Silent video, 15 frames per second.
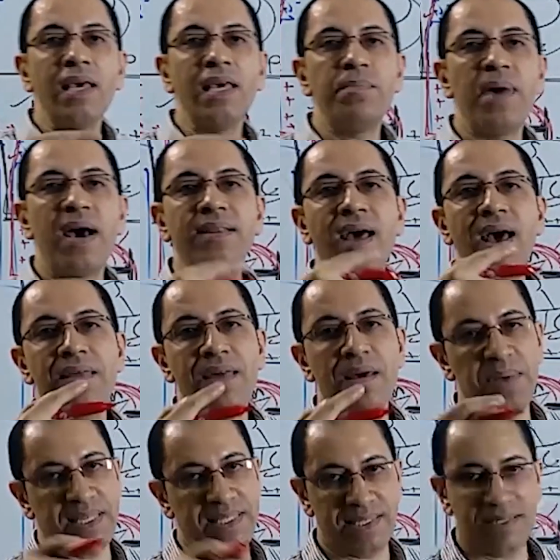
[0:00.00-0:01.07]
of nerve
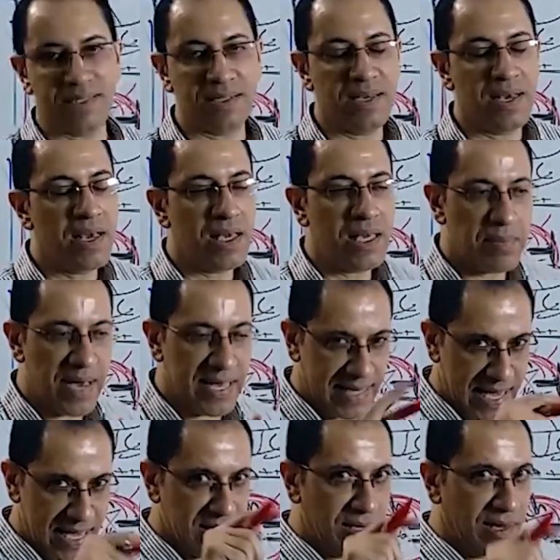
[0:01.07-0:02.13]
endings,
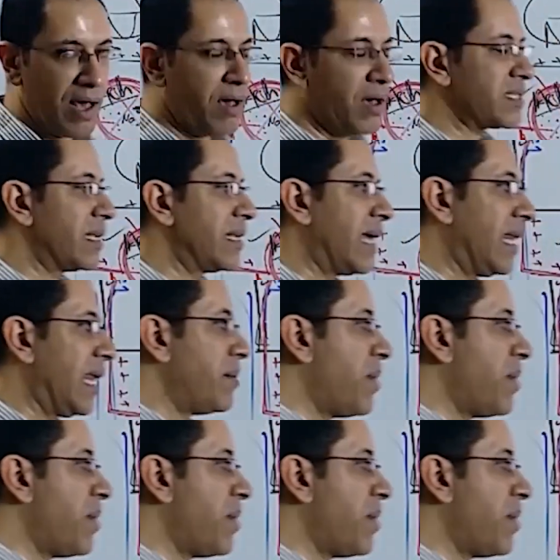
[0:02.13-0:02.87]
is the fate of